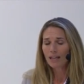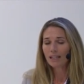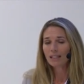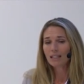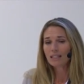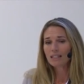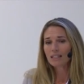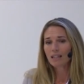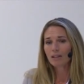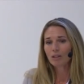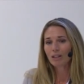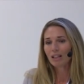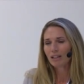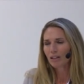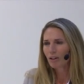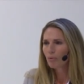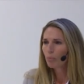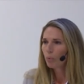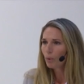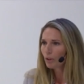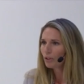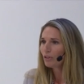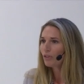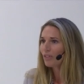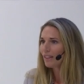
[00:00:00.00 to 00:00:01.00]
and he said, like,
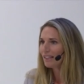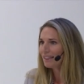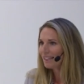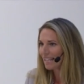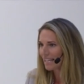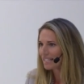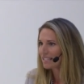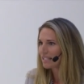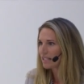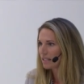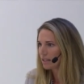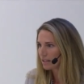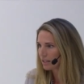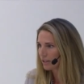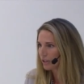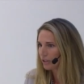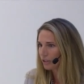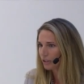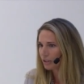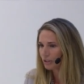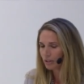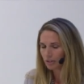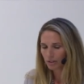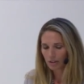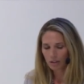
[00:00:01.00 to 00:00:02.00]
what are the lessons
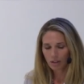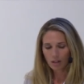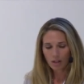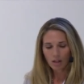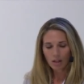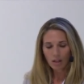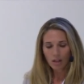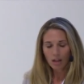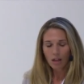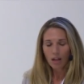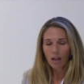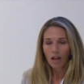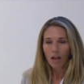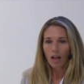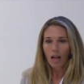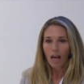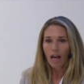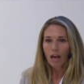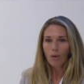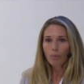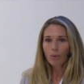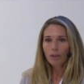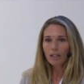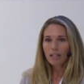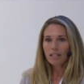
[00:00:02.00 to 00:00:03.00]
learned?
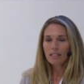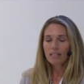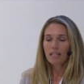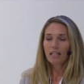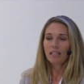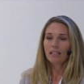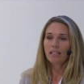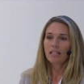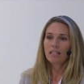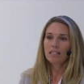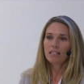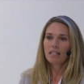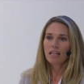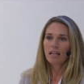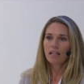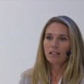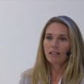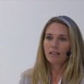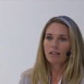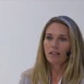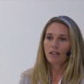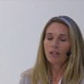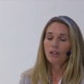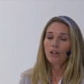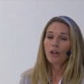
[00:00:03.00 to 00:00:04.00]
And what he said, he said,
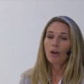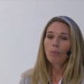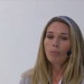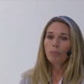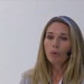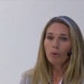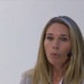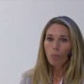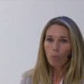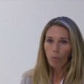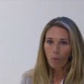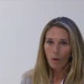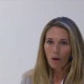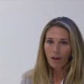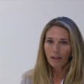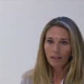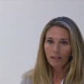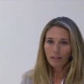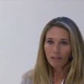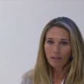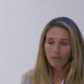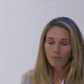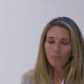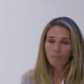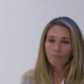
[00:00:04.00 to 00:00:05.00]
number one
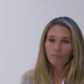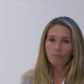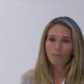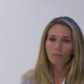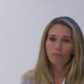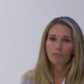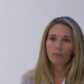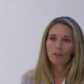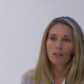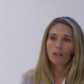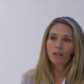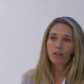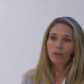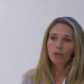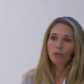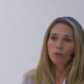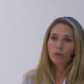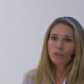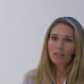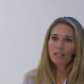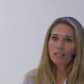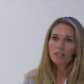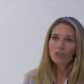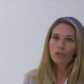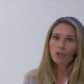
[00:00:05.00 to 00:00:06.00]
you
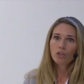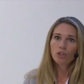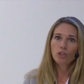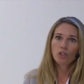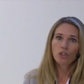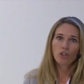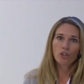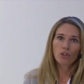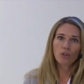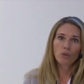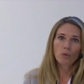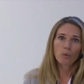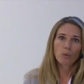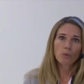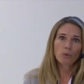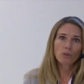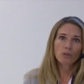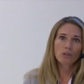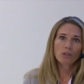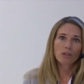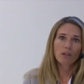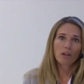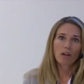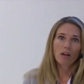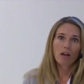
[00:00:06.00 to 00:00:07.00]
need to
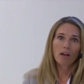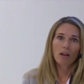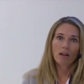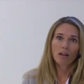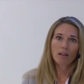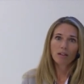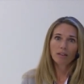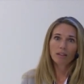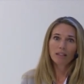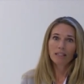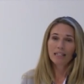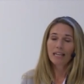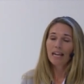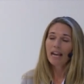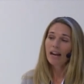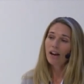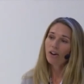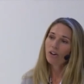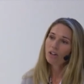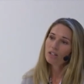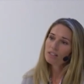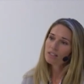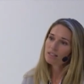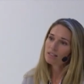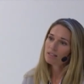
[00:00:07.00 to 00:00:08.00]
use a
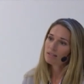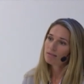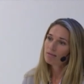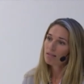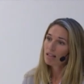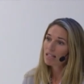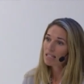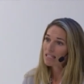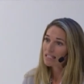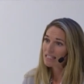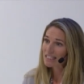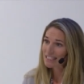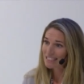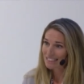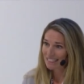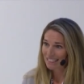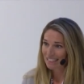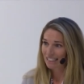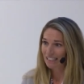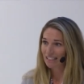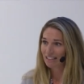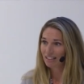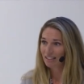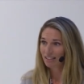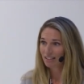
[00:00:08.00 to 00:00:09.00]
carrot and
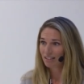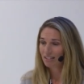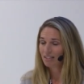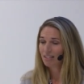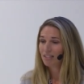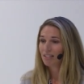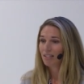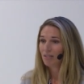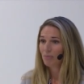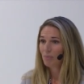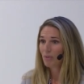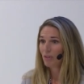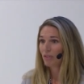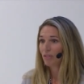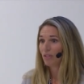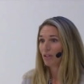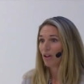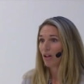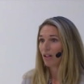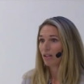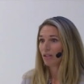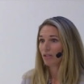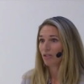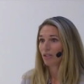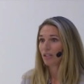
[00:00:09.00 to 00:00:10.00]
stick
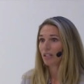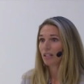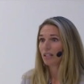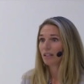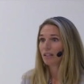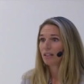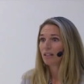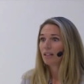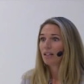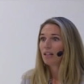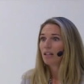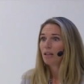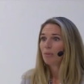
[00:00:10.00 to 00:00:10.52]
methodology